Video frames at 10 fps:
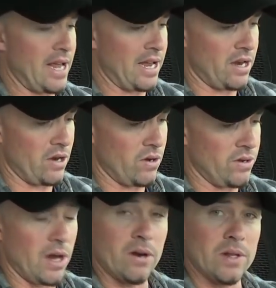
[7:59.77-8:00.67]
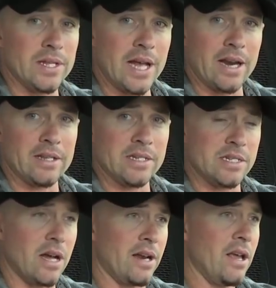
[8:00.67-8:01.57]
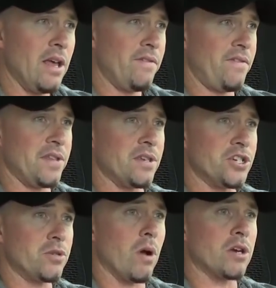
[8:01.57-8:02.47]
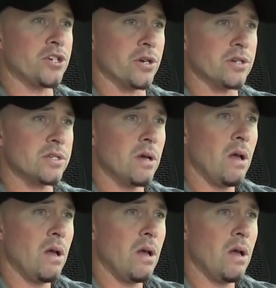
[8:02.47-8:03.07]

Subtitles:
And not only that, it does not fit the structures